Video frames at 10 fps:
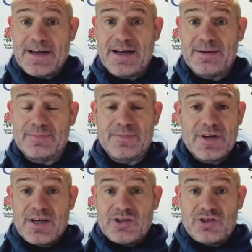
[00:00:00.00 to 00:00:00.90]

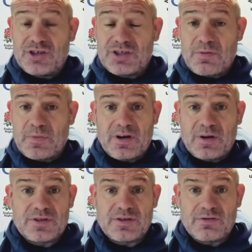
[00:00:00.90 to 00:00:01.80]
Jersey Rugby
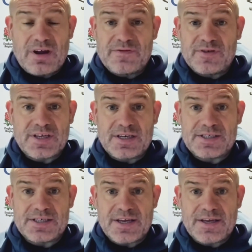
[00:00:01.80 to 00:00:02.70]
Club's a great
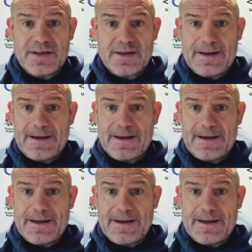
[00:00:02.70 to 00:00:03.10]
facility.